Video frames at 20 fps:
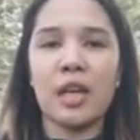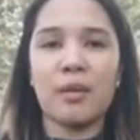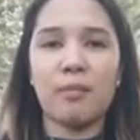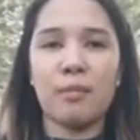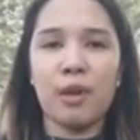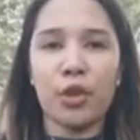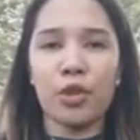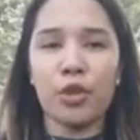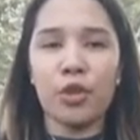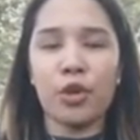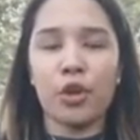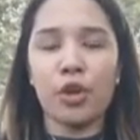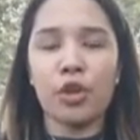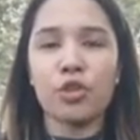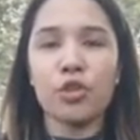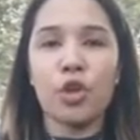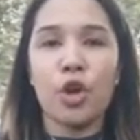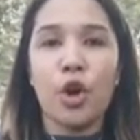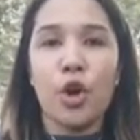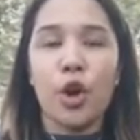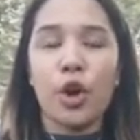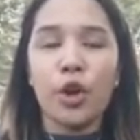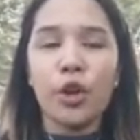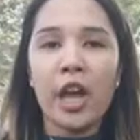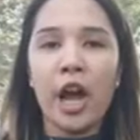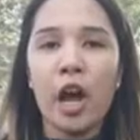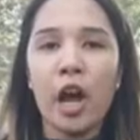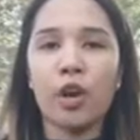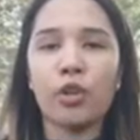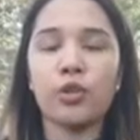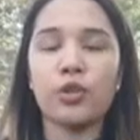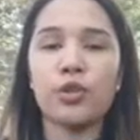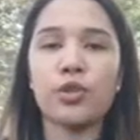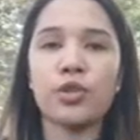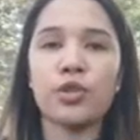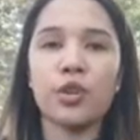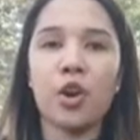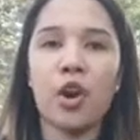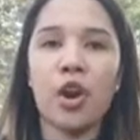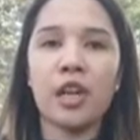and methods on how to
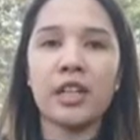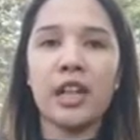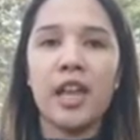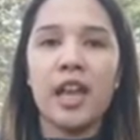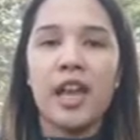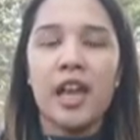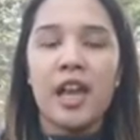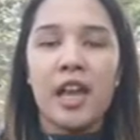start